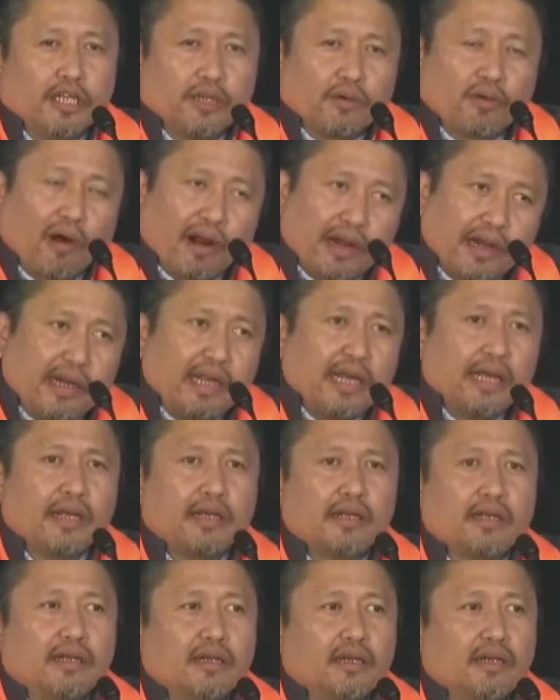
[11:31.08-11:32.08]
Idi korane,
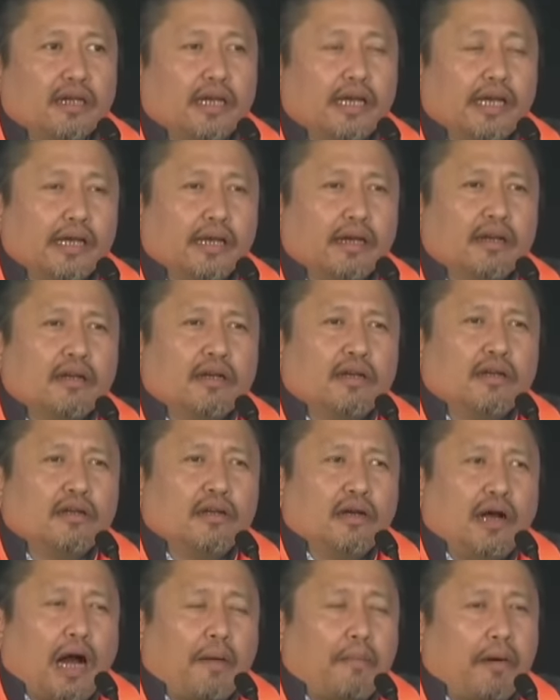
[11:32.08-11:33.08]

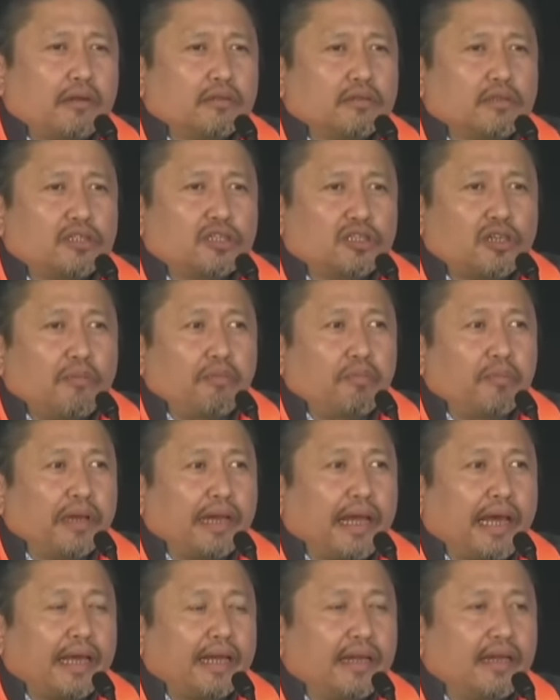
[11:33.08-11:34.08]
I'm on sub
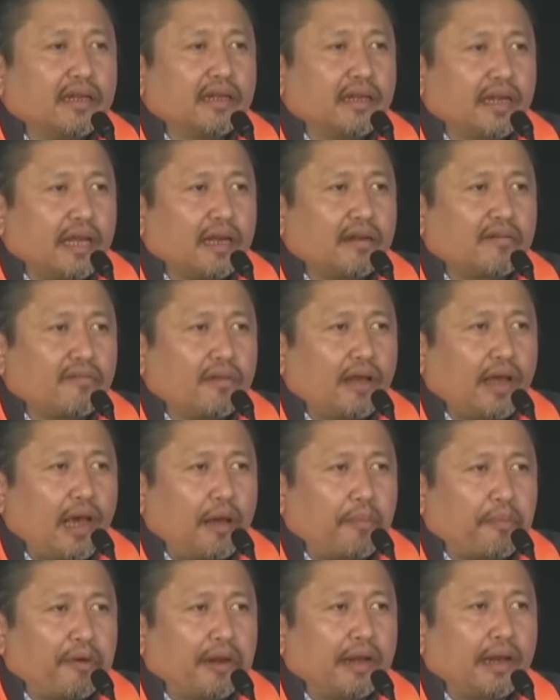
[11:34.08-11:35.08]
milagina date,
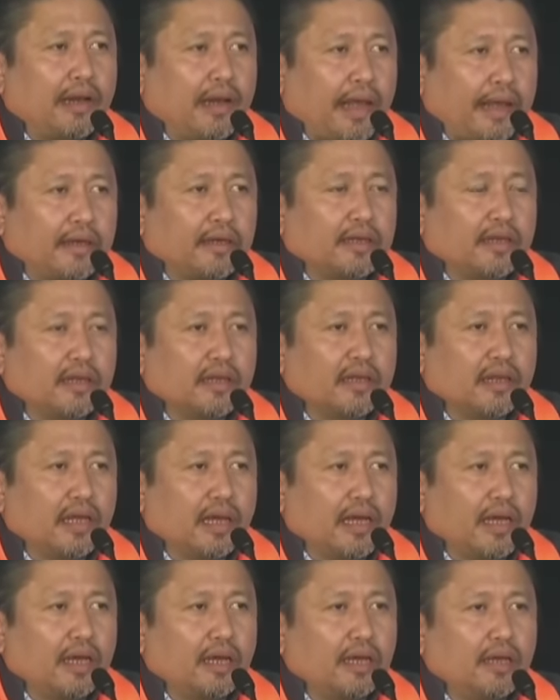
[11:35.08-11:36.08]
April 19
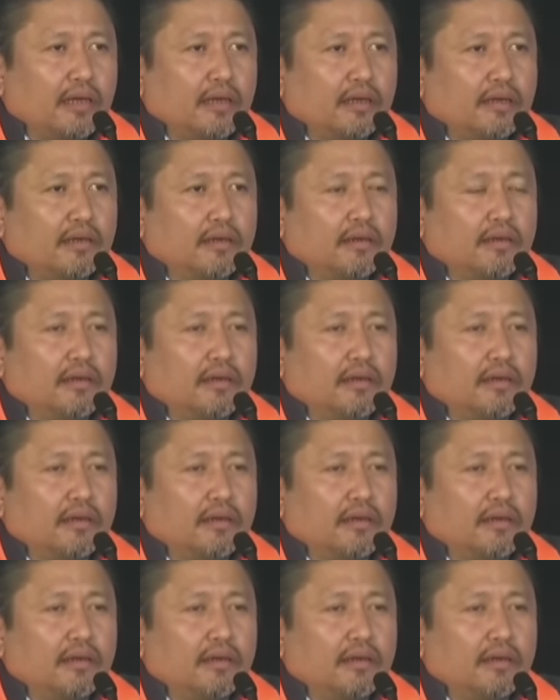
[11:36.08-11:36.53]
day,